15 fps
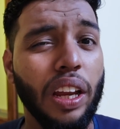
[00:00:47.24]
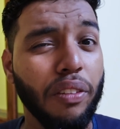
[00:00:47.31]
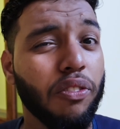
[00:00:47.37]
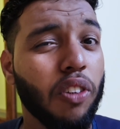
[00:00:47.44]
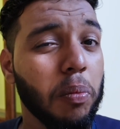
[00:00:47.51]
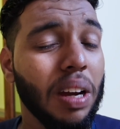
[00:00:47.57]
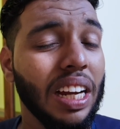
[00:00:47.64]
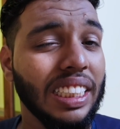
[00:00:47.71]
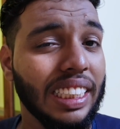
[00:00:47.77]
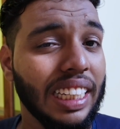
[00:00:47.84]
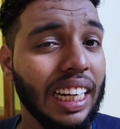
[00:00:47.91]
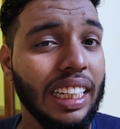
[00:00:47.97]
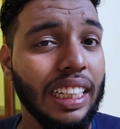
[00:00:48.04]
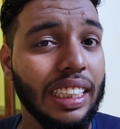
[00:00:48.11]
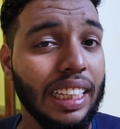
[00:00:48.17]

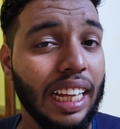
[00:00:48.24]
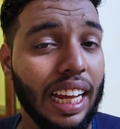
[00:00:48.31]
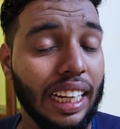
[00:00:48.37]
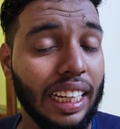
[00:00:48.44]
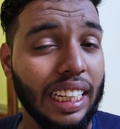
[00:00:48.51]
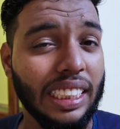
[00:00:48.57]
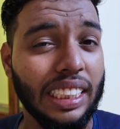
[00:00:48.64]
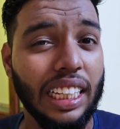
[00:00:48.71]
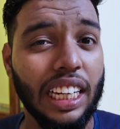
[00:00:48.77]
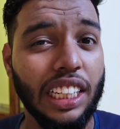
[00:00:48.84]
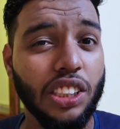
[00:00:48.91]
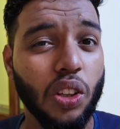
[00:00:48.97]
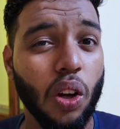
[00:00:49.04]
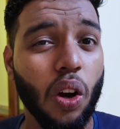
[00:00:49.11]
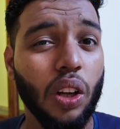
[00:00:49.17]
information that is there
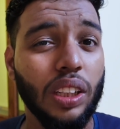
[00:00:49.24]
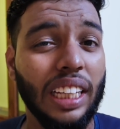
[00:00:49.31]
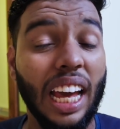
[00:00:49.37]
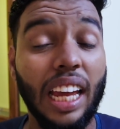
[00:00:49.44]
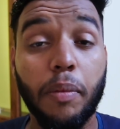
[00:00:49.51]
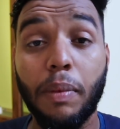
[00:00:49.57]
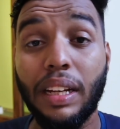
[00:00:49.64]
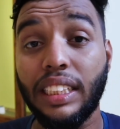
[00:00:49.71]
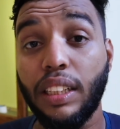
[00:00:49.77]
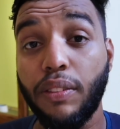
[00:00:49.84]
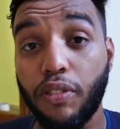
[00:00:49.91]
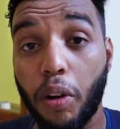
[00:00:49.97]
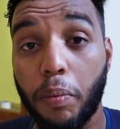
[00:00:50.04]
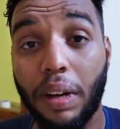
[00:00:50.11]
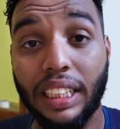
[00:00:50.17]
is no that much
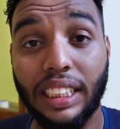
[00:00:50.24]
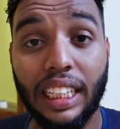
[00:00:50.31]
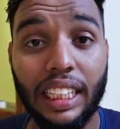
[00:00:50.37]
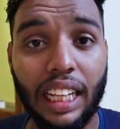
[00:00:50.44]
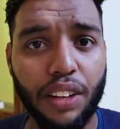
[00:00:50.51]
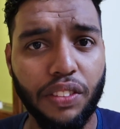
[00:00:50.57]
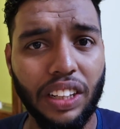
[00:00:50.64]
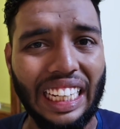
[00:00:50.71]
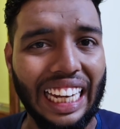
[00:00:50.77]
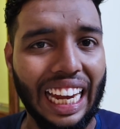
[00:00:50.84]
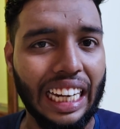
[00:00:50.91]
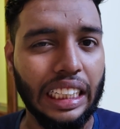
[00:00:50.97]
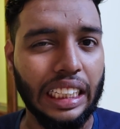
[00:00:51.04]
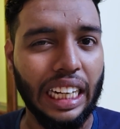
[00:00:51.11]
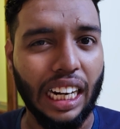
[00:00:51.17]
information that we
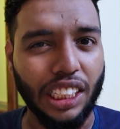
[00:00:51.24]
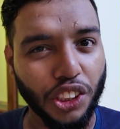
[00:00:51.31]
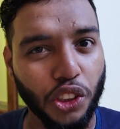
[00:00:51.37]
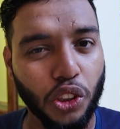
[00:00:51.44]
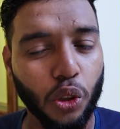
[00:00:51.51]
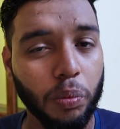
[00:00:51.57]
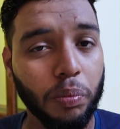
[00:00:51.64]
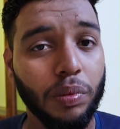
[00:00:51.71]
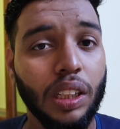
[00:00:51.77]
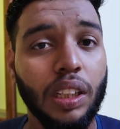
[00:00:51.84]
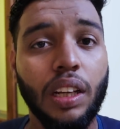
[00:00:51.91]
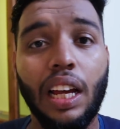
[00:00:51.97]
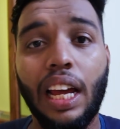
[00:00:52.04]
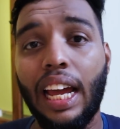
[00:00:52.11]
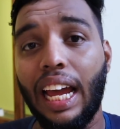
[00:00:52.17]
can consume
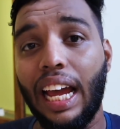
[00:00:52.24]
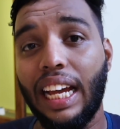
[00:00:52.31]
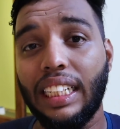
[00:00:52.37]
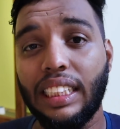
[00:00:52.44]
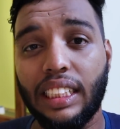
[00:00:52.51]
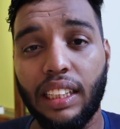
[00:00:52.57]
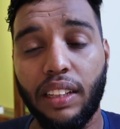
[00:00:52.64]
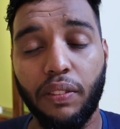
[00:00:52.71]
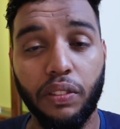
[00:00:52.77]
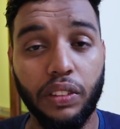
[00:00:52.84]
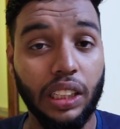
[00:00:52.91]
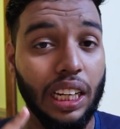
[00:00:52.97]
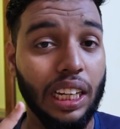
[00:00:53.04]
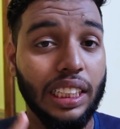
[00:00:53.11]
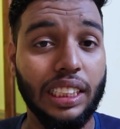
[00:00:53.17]
as
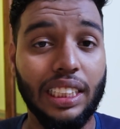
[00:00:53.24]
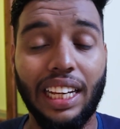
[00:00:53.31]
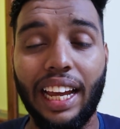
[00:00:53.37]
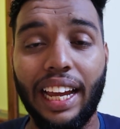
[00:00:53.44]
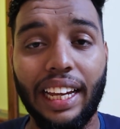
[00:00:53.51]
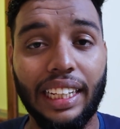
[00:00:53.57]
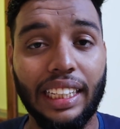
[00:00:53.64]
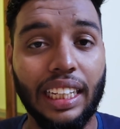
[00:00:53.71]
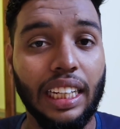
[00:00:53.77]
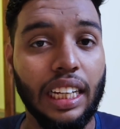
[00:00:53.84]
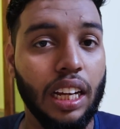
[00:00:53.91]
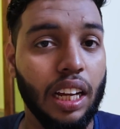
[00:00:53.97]
there is like